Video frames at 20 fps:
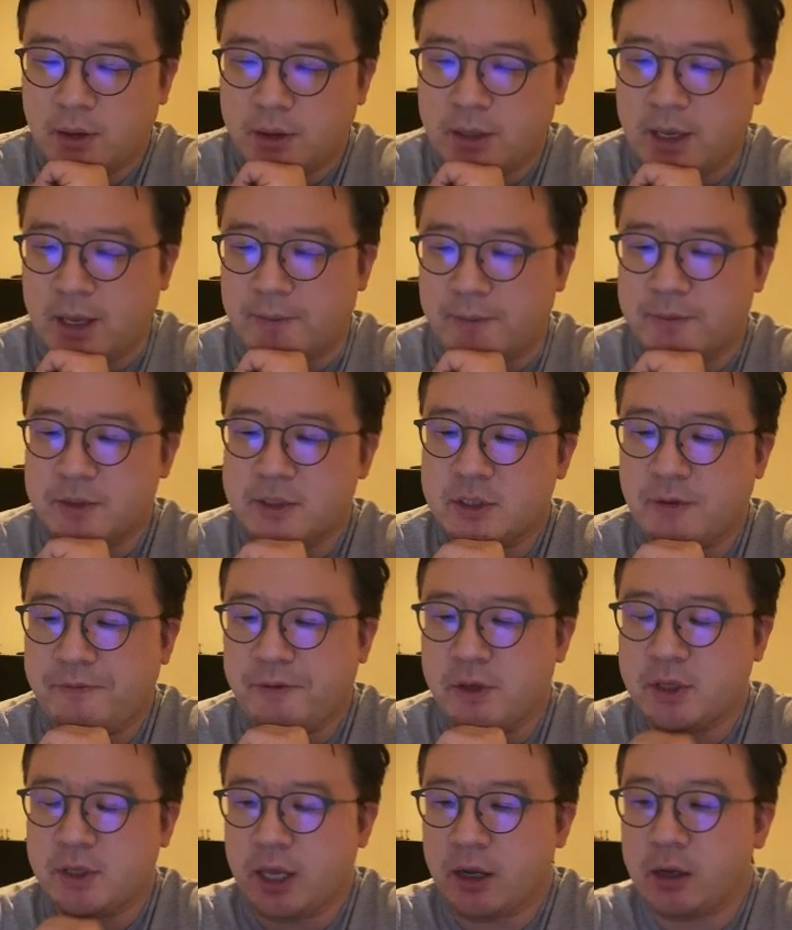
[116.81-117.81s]
Okay, so
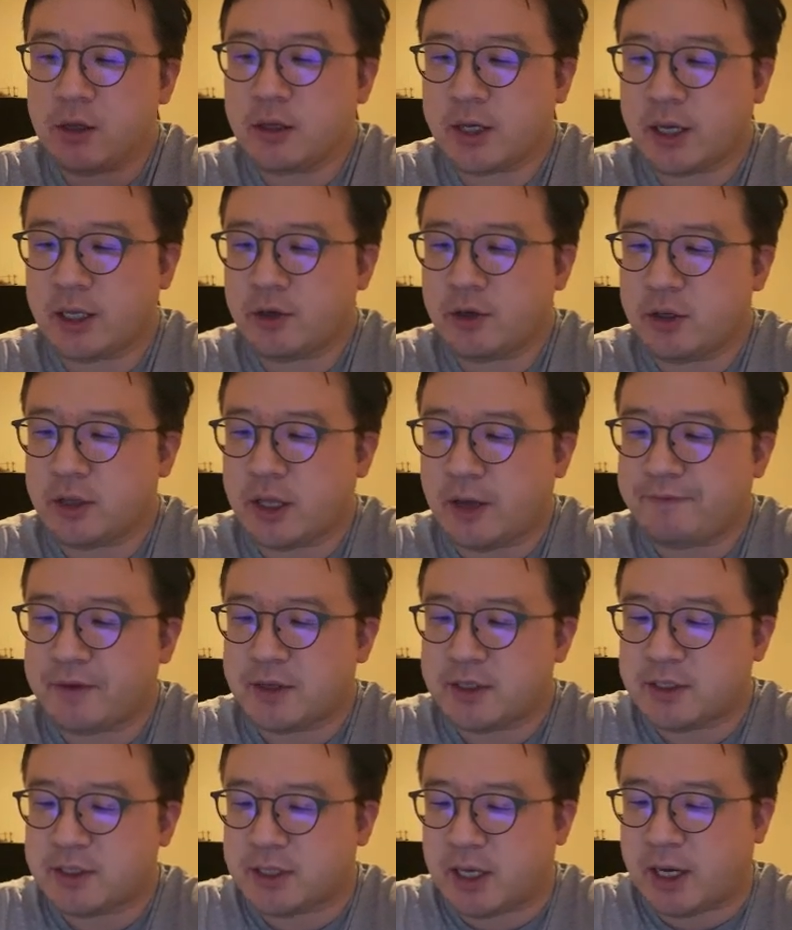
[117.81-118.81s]
if you take a look at your left
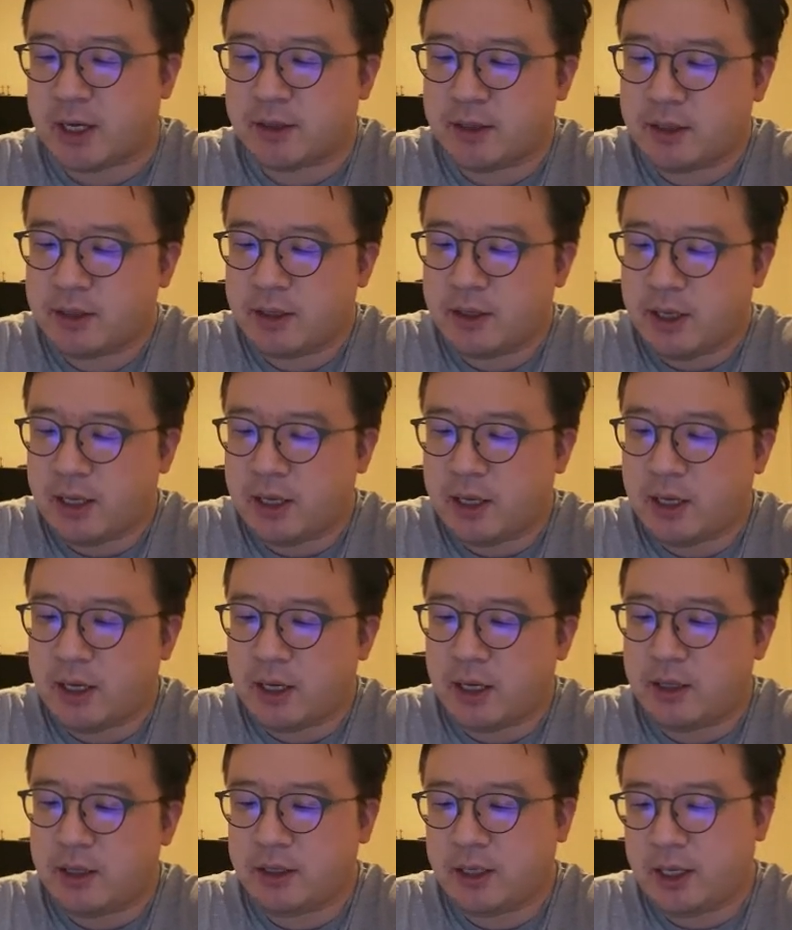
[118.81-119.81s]
hand side,
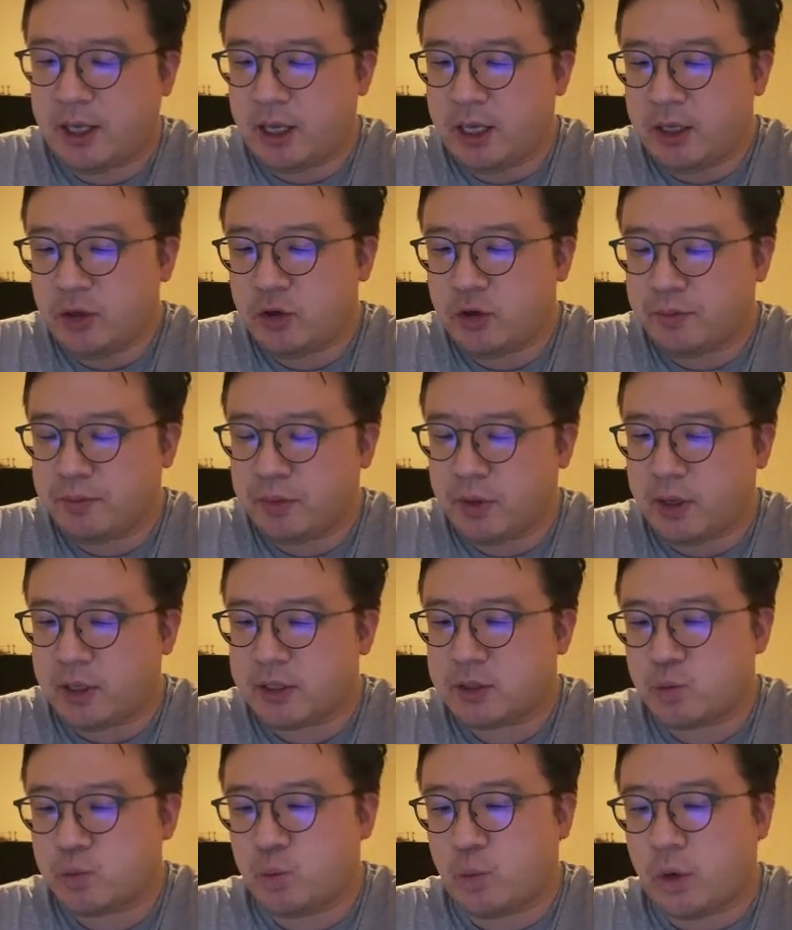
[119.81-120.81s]
and k cubed
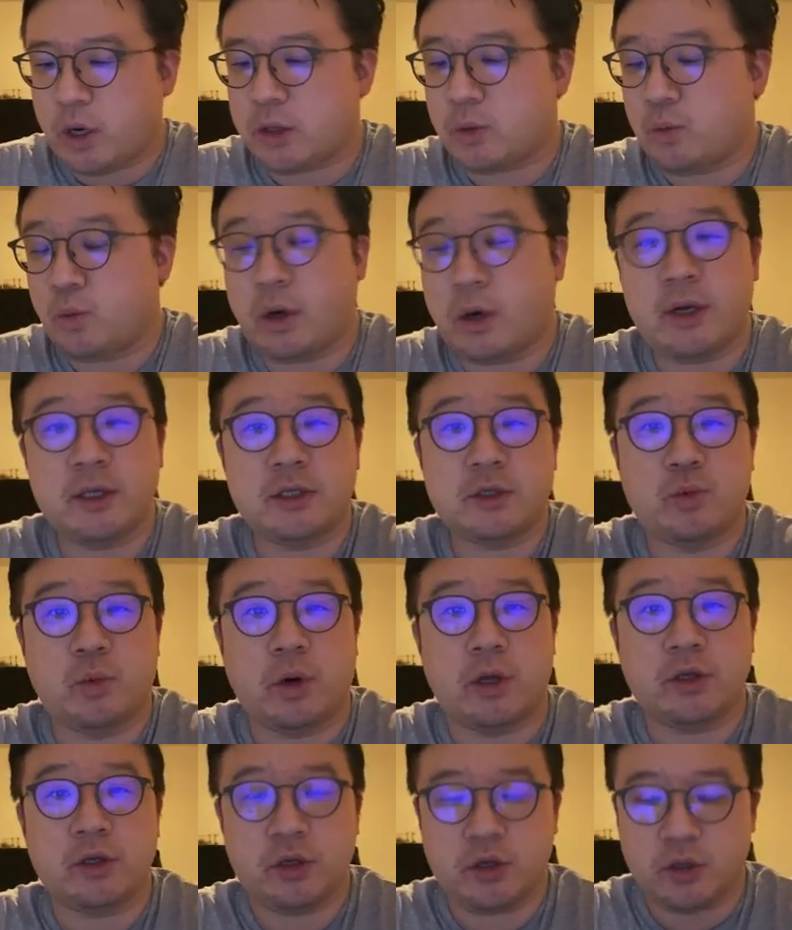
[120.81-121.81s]
plus 1, 1 is
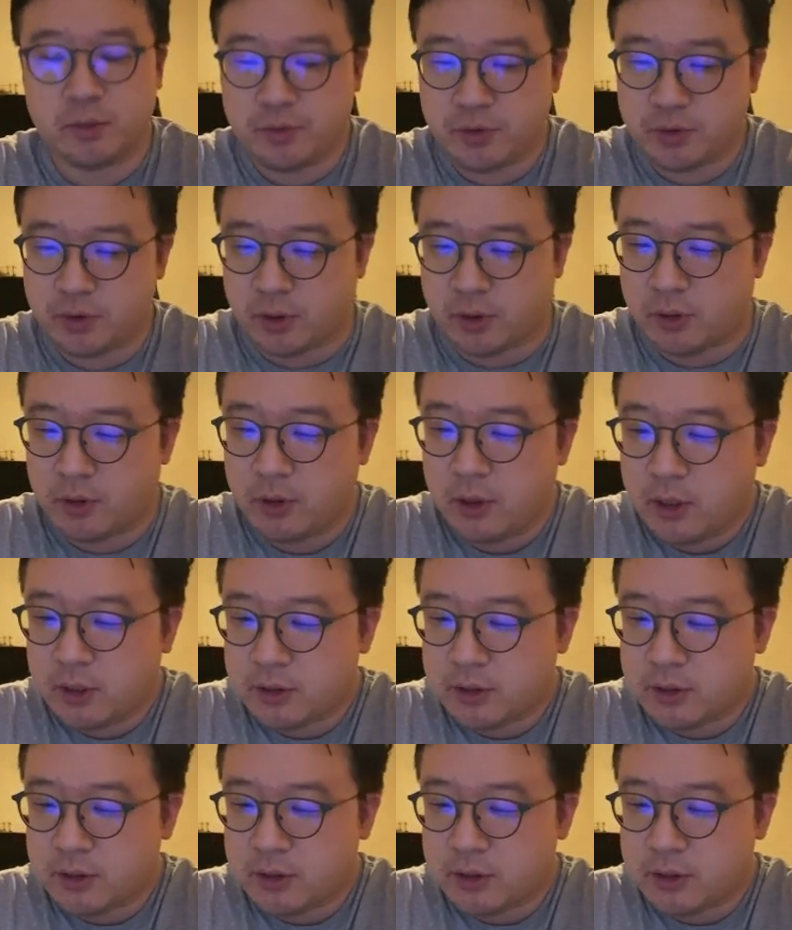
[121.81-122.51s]
1 cubed too.